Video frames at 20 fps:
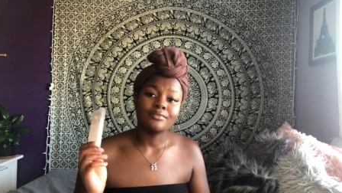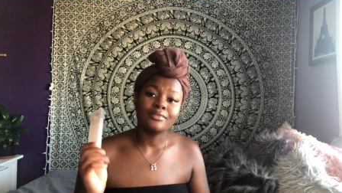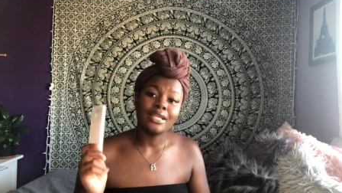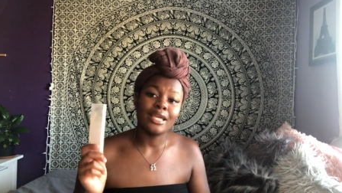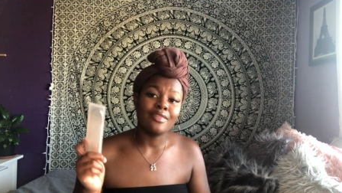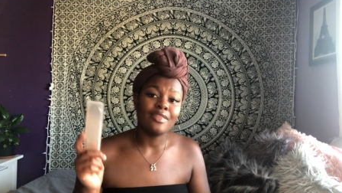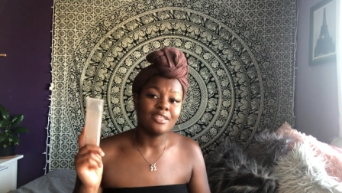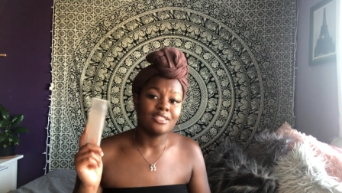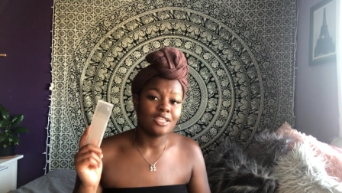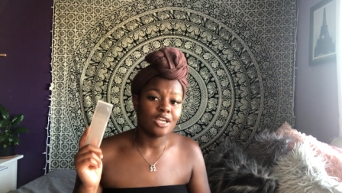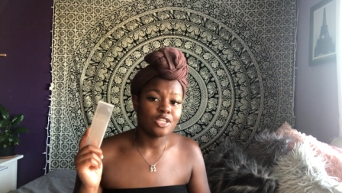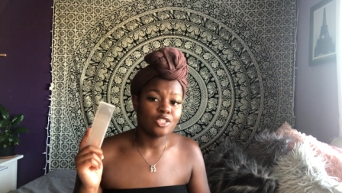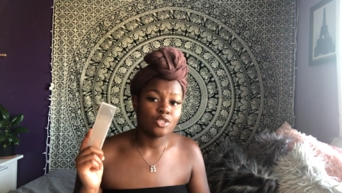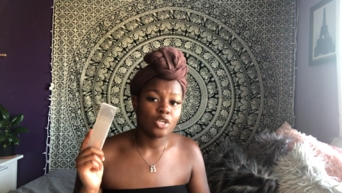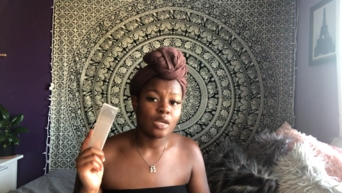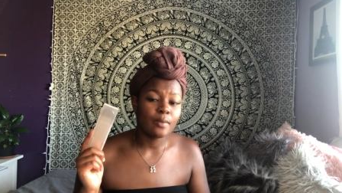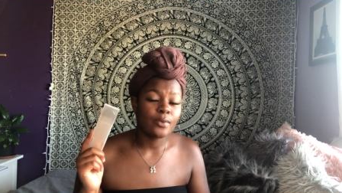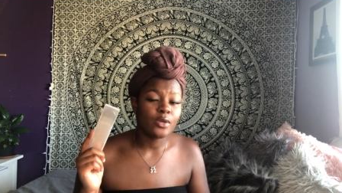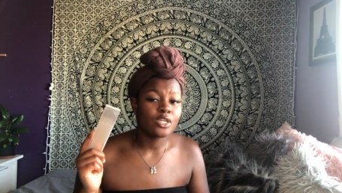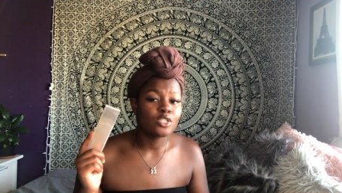And the tongue
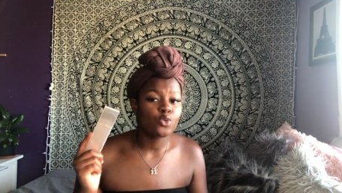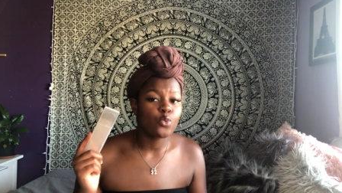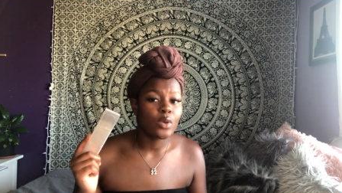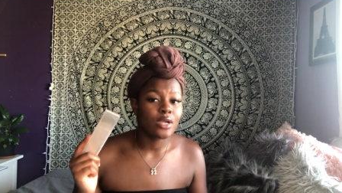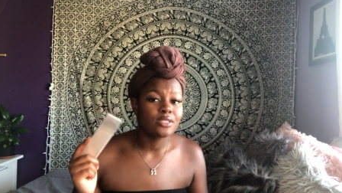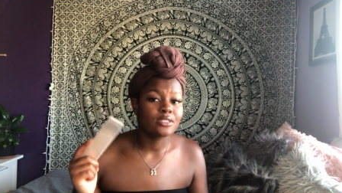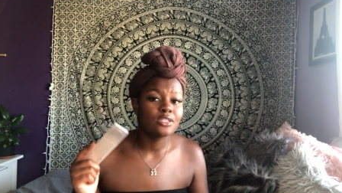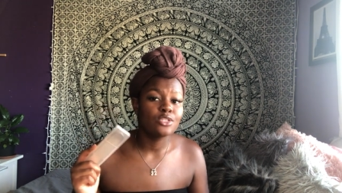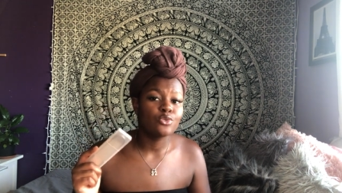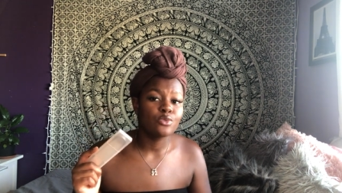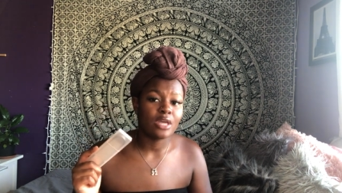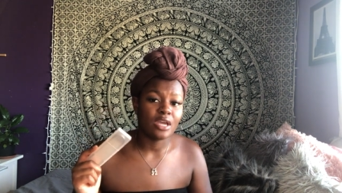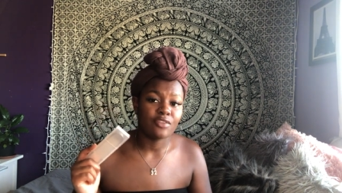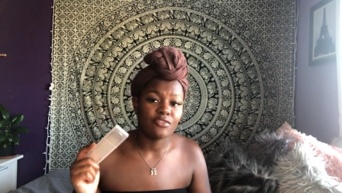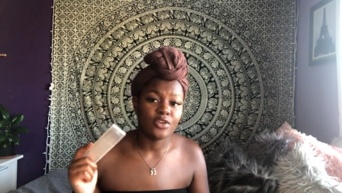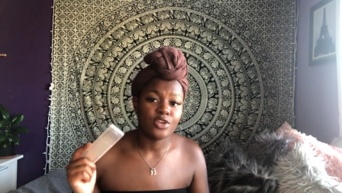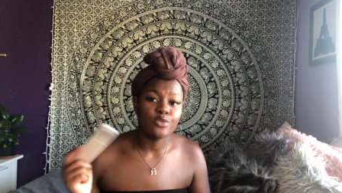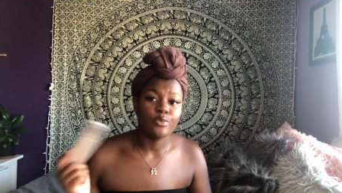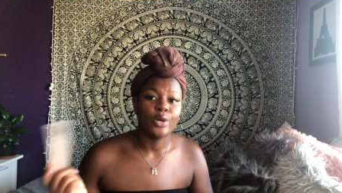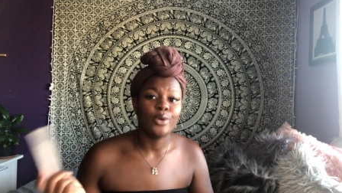scraper is going to do that
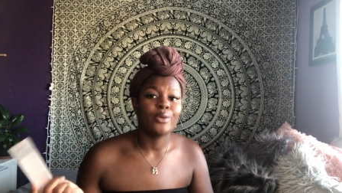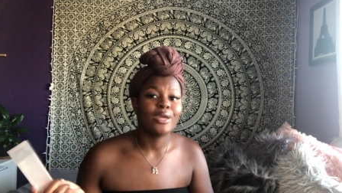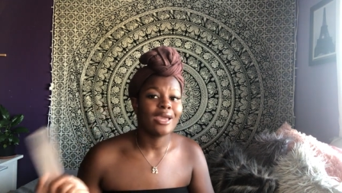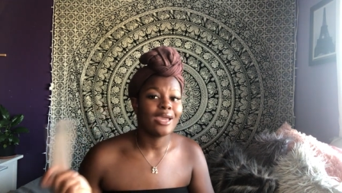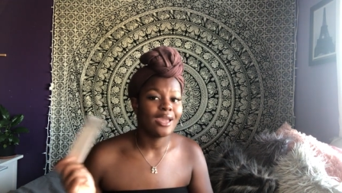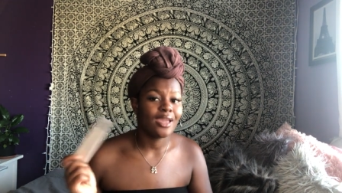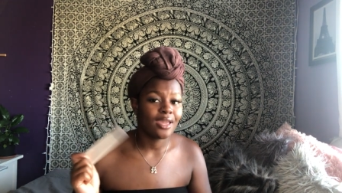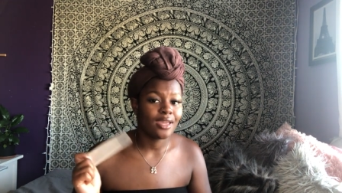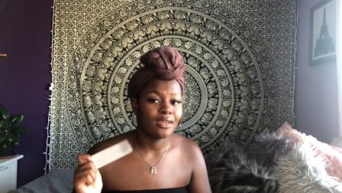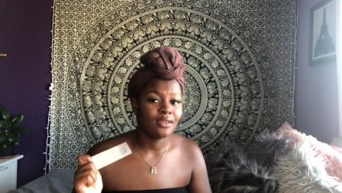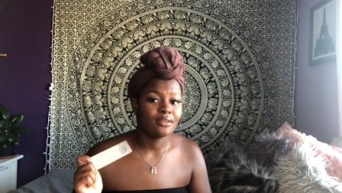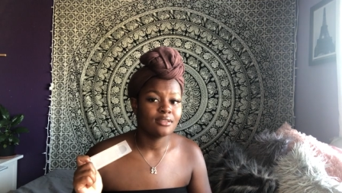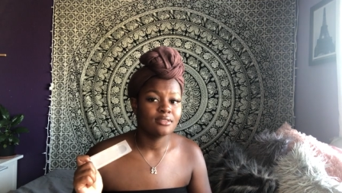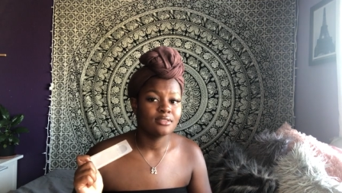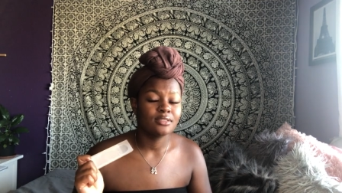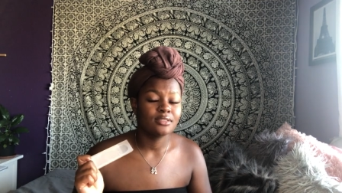for you, okay?